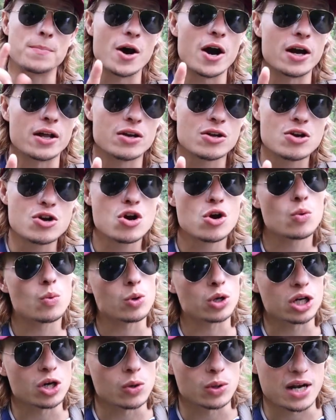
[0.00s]
but
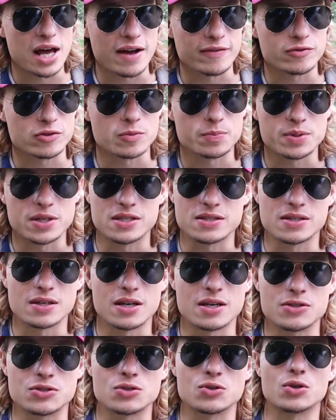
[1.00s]
we're going after a piece of
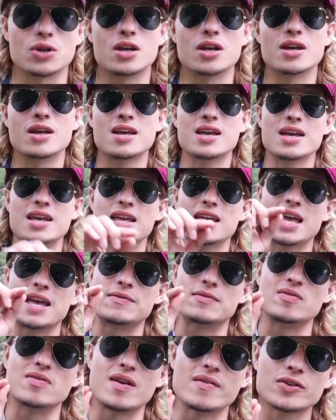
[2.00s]
history.
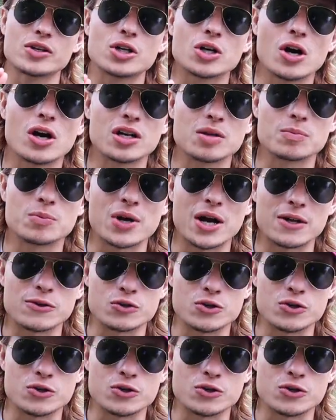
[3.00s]
If you've ever caught a brown